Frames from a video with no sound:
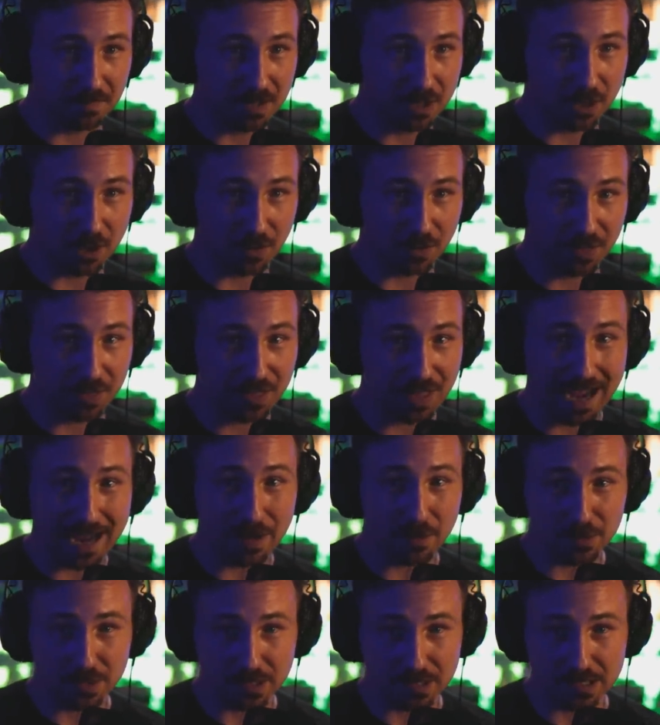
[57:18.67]
you know,
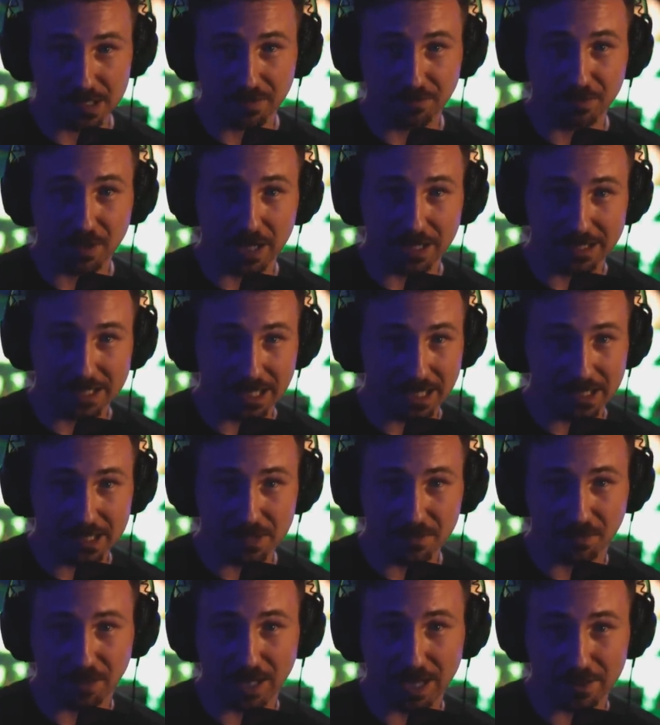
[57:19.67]
thousands, if not
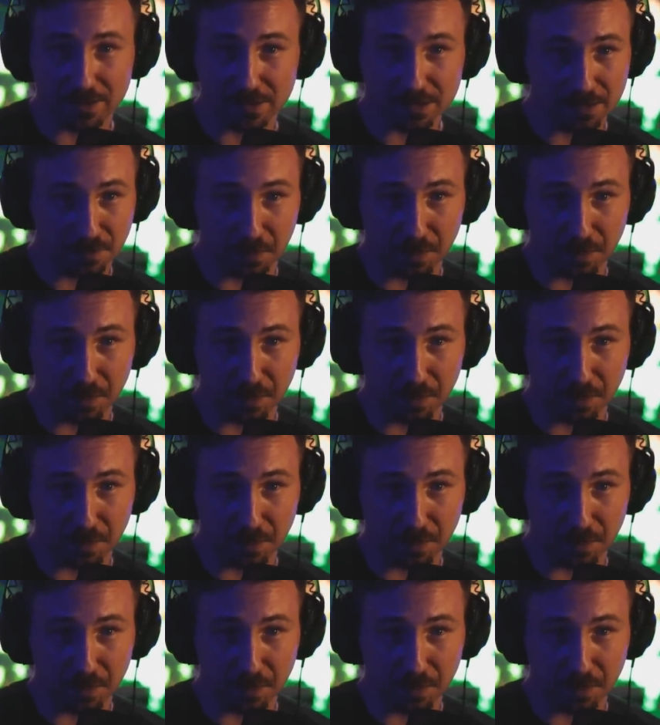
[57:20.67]
tens of thousands